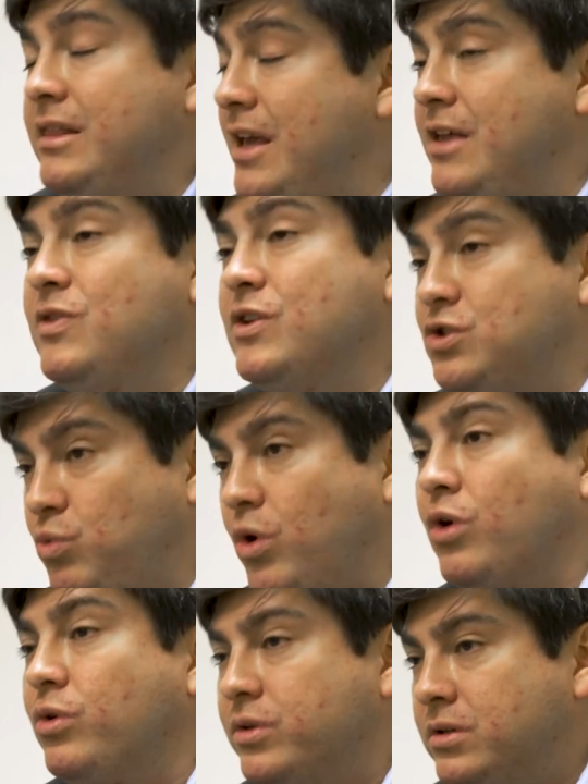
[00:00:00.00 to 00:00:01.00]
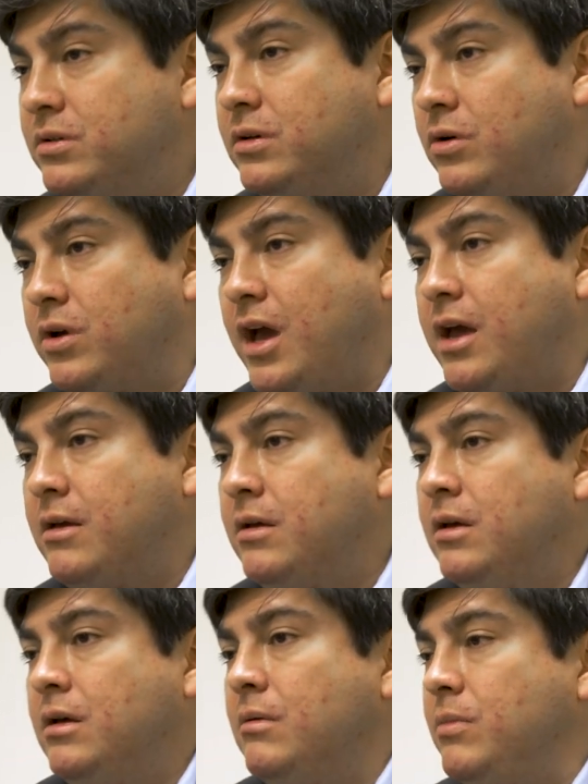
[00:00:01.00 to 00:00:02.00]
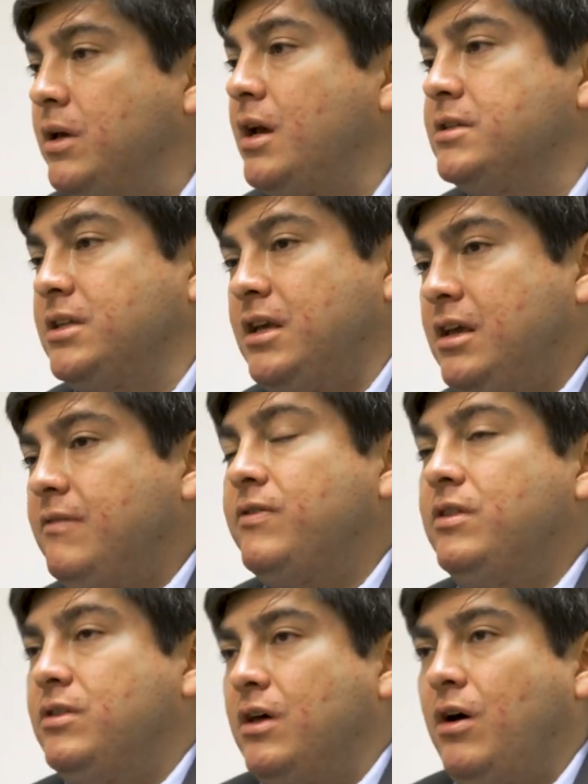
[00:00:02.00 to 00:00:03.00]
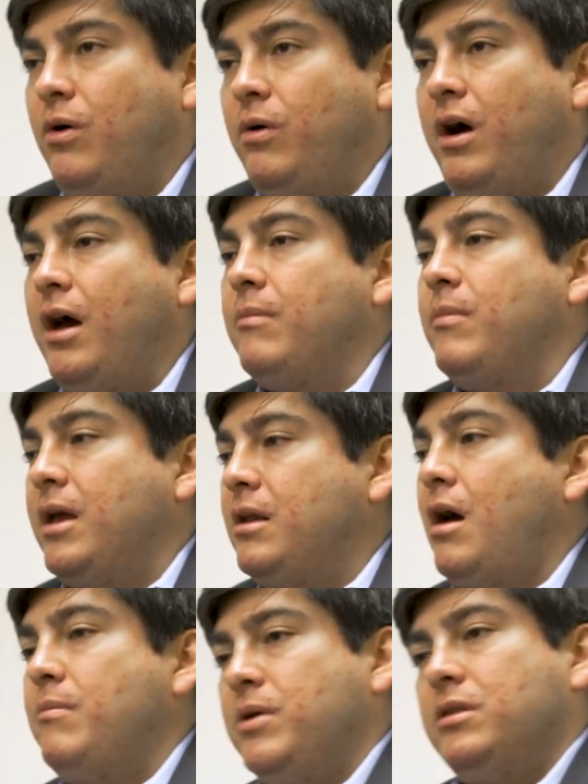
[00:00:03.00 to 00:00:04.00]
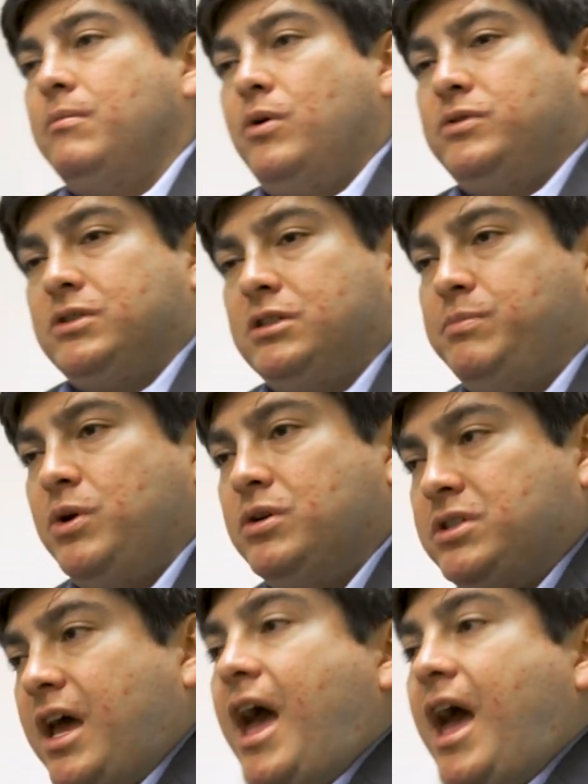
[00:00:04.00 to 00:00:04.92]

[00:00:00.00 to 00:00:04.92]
in this world okay? Because even though I may not be the most experienced,